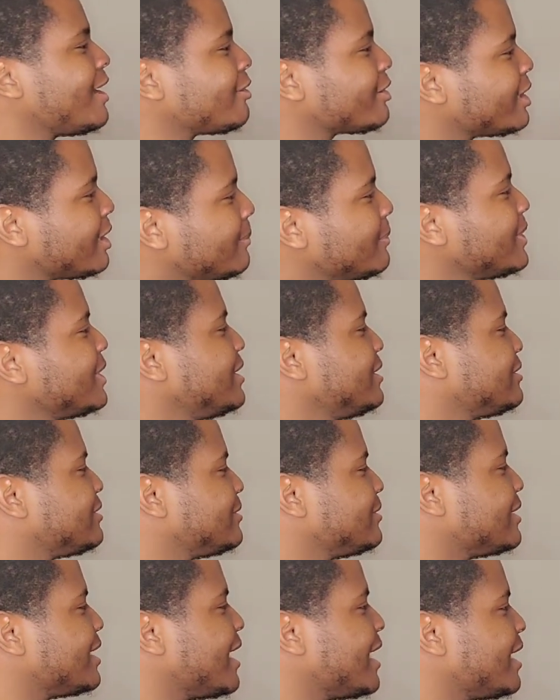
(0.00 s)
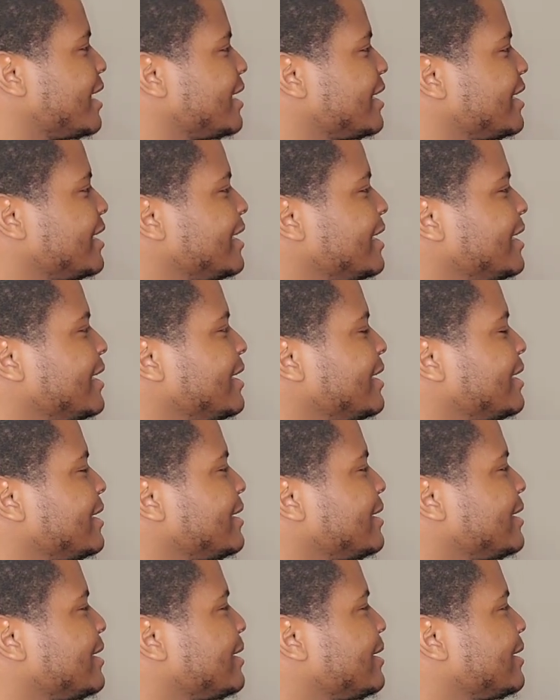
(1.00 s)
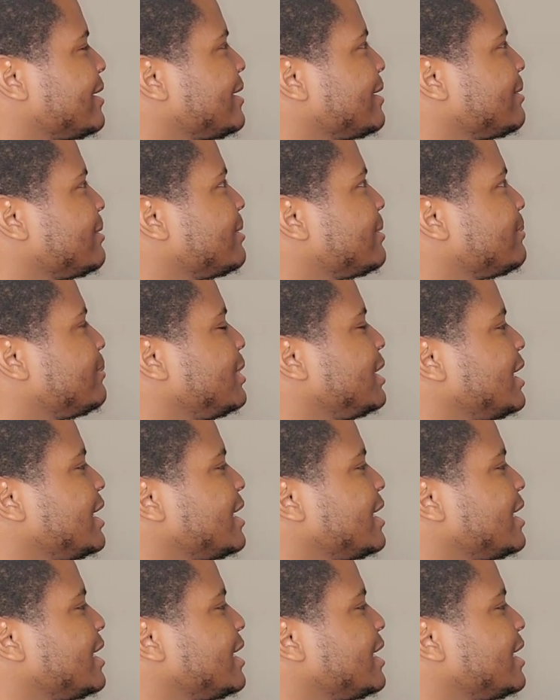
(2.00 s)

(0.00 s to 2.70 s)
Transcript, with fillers: now coming into that